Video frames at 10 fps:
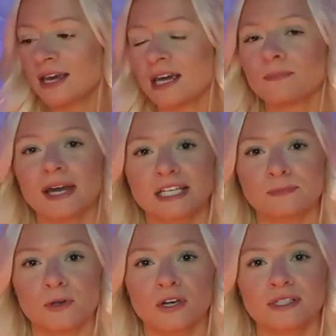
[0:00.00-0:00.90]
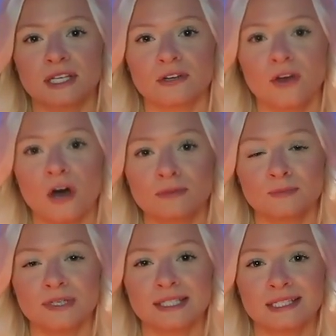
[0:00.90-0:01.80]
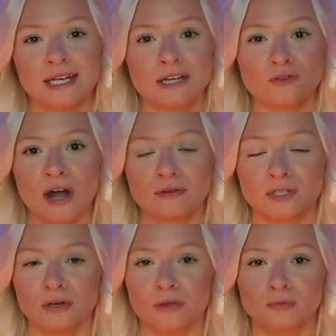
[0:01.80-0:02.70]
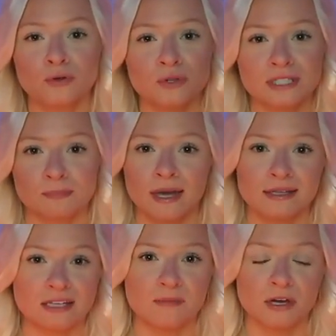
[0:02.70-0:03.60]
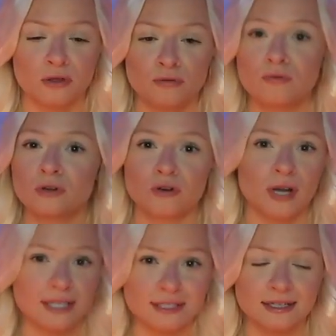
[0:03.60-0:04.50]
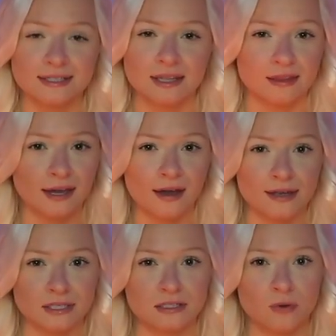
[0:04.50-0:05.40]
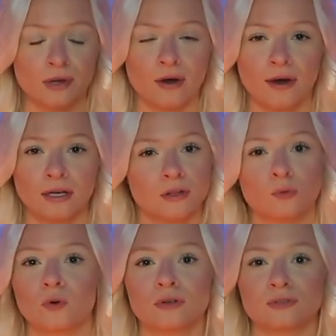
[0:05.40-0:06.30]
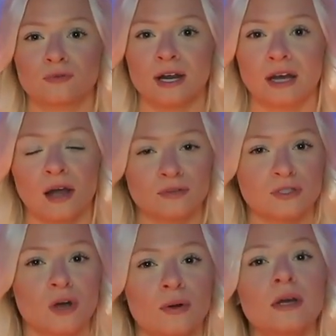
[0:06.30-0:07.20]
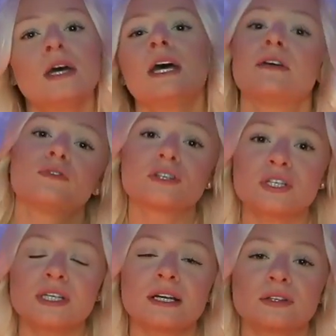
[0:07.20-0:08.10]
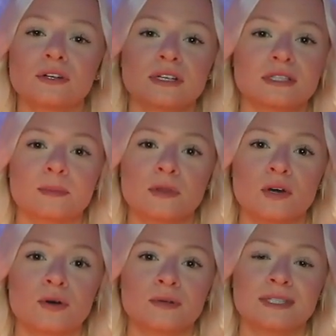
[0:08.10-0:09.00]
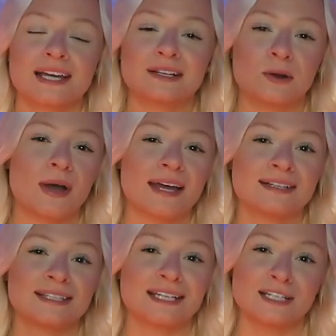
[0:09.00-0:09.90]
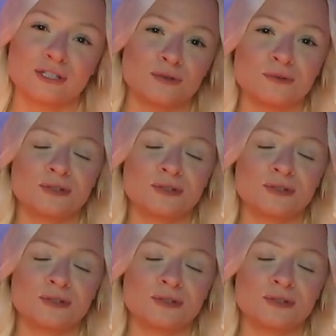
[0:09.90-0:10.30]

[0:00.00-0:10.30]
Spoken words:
in my experience that have helped me stay grounded through this pandemic, through the craziness and the chaos that's going on in the world right now. So if you're interested in learning some of those, then go ahead and stay tuned.